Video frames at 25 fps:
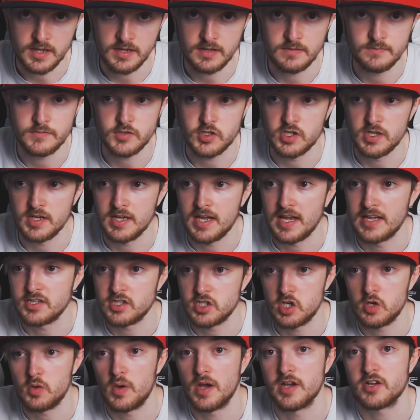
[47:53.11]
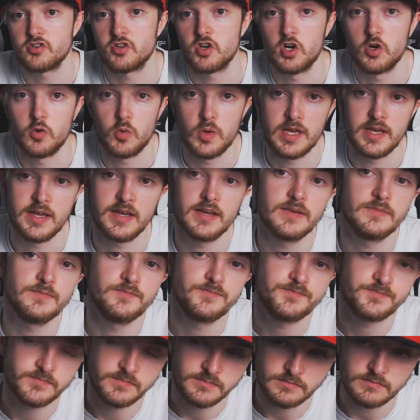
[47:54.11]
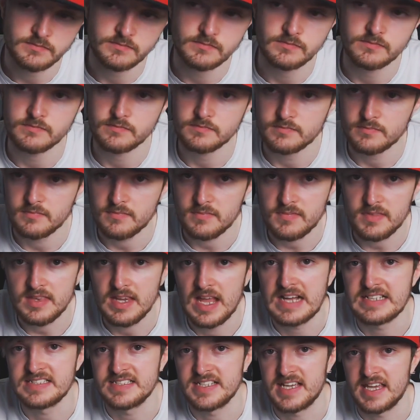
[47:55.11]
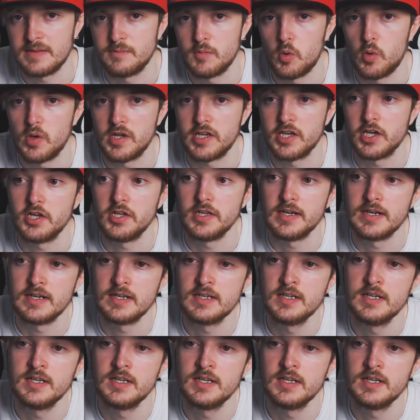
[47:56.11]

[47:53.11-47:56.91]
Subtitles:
So you get 2 extra a week, and you get them a week earlier.